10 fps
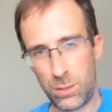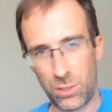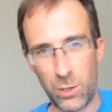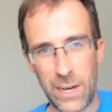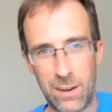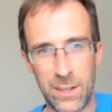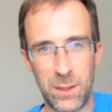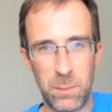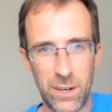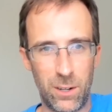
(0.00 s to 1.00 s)
slow down in the
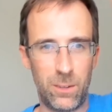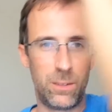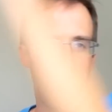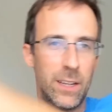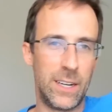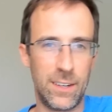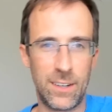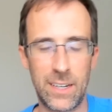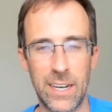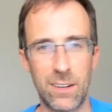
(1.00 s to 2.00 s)
middle, and then
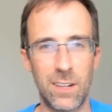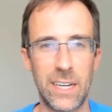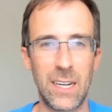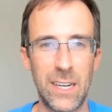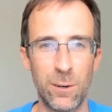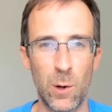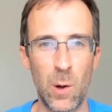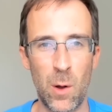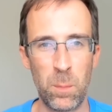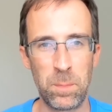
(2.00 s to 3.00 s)
kick like a hero
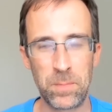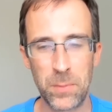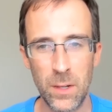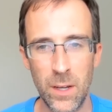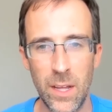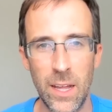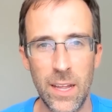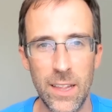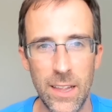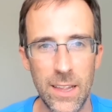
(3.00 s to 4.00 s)
home.
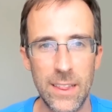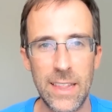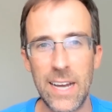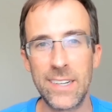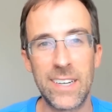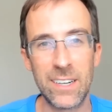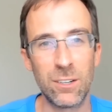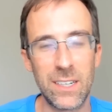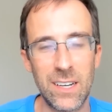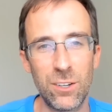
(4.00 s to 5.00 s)
That
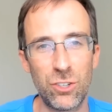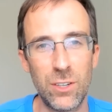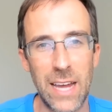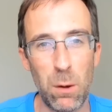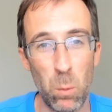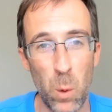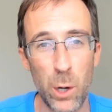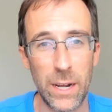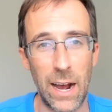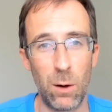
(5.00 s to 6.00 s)
generally tells you that
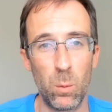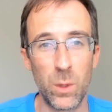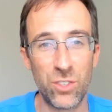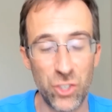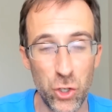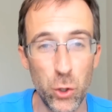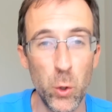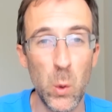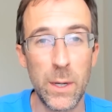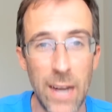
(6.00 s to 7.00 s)
workout was
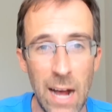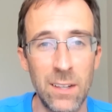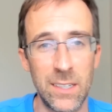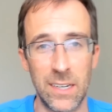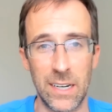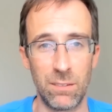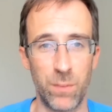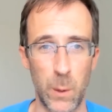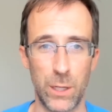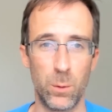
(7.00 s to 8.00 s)
too challenging
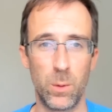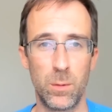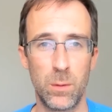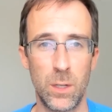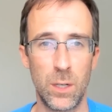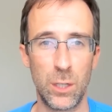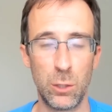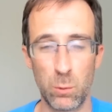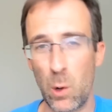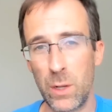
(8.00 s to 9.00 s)
for you.
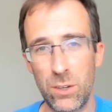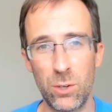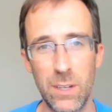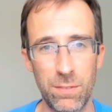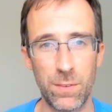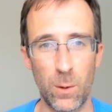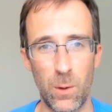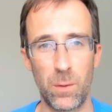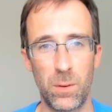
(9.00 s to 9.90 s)
You wrote it too difficult.